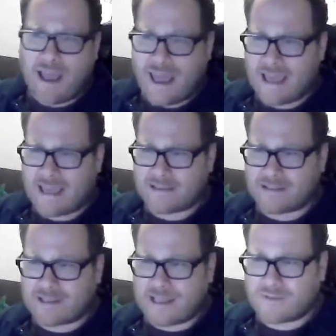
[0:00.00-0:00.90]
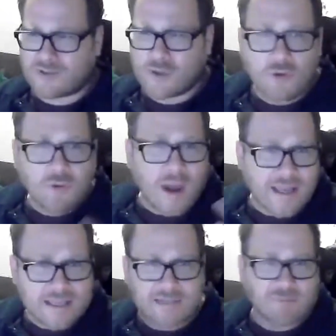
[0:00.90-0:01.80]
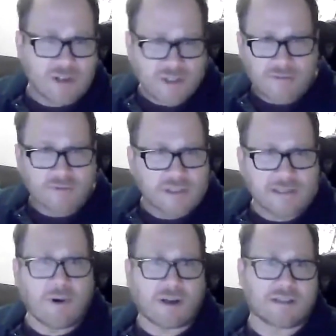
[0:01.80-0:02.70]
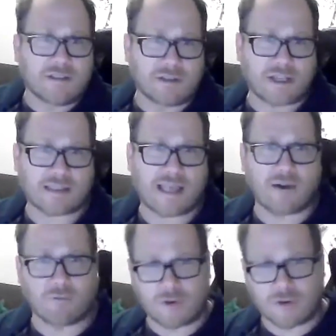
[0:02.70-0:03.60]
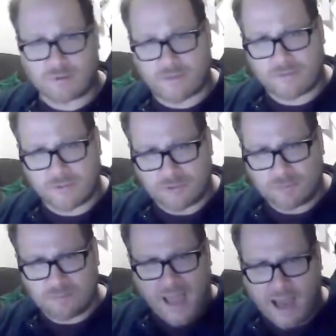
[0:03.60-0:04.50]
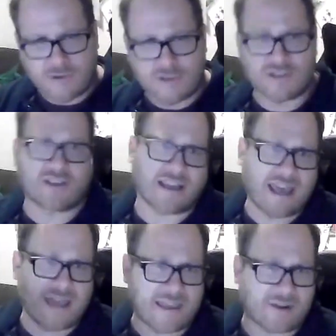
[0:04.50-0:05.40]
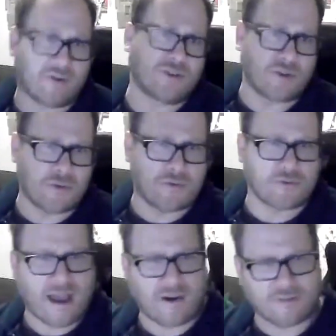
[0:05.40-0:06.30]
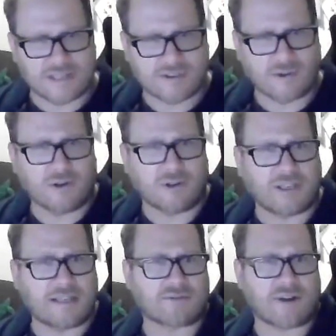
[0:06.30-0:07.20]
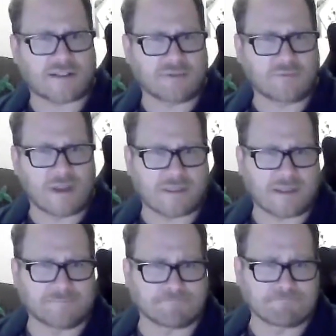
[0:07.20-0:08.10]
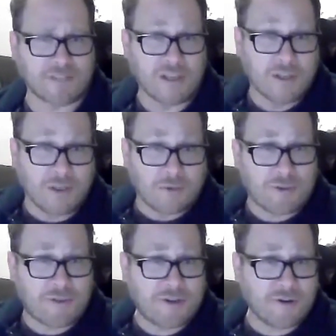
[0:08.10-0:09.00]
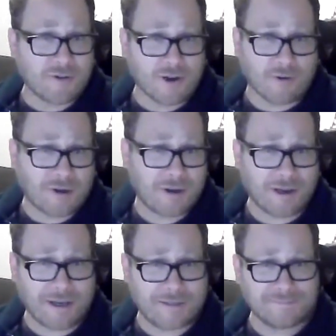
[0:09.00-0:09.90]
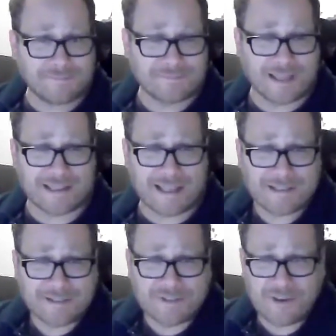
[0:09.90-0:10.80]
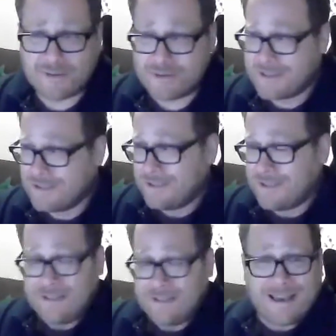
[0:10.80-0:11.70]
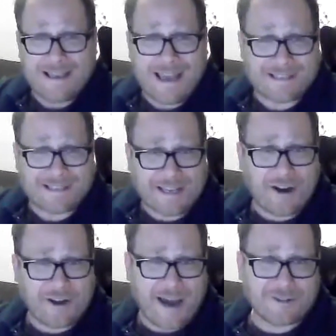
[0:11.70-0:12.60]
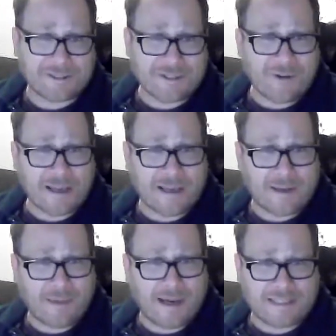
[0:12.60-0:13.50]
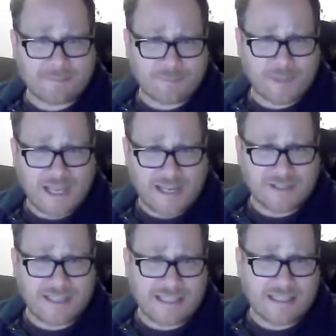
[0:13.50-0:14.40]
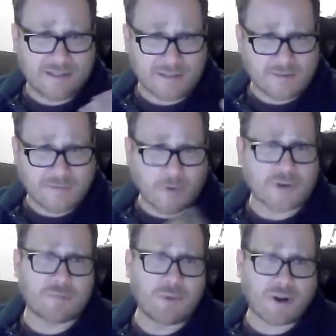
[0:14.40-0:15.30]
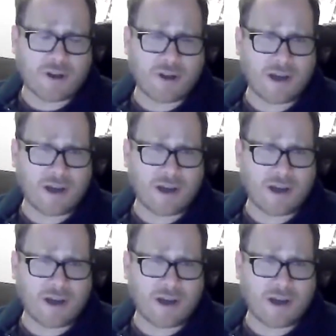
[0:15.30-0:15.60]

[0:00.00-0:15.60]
And two ways in which I really wanted to look at that were through housing and then also through how this all interacted with the euro. And so as I got out, my PhD, the first book